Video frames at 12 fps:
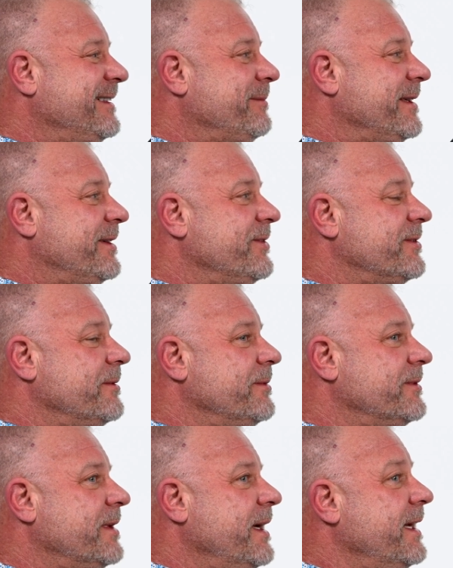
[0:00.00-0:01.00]
because it
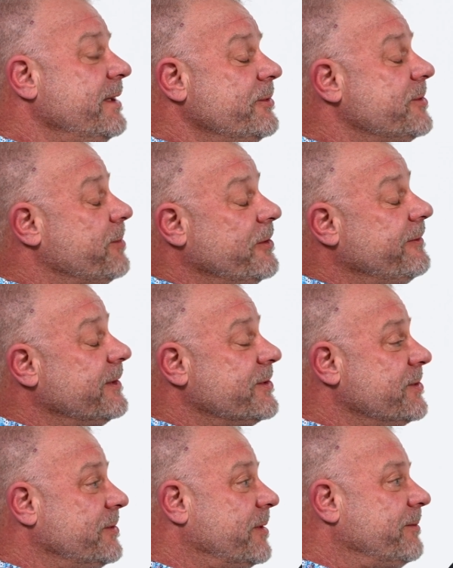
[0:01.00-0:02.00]
was a perfect
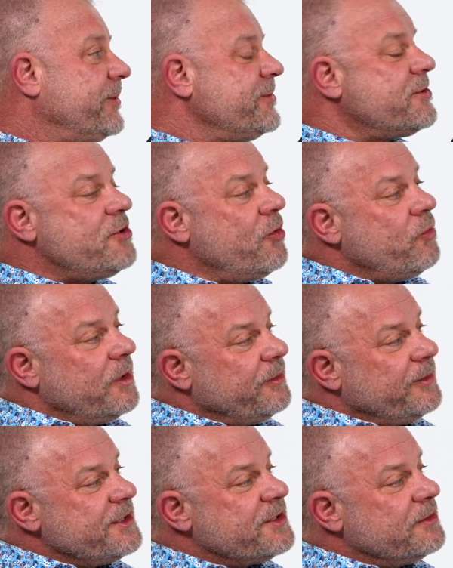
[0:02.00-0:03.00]
storm. There's no one
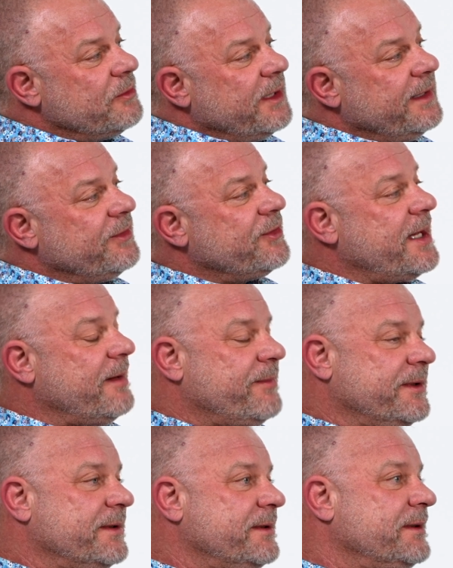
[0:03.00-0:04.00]
reason why this
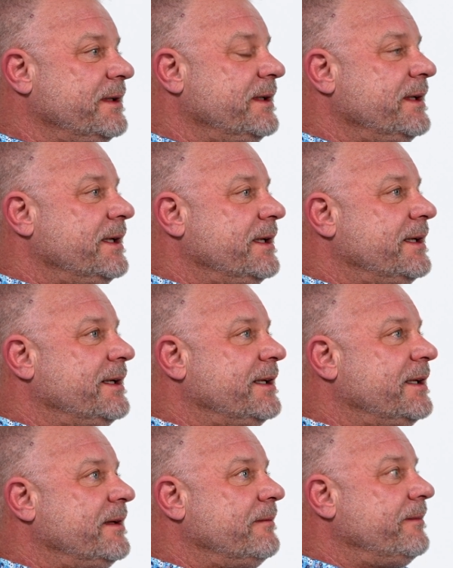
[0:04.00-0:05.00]
happened,
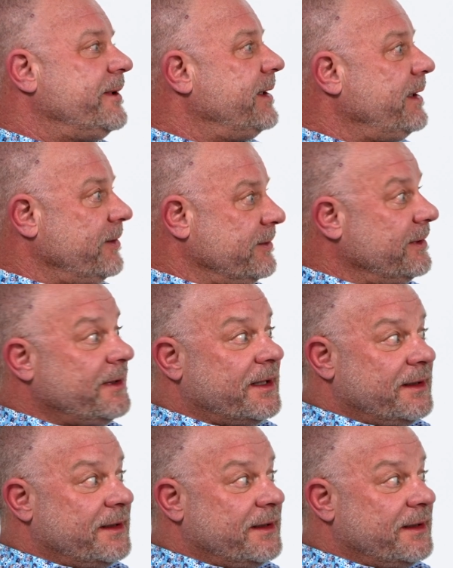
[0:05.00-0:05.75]
but I learned a lot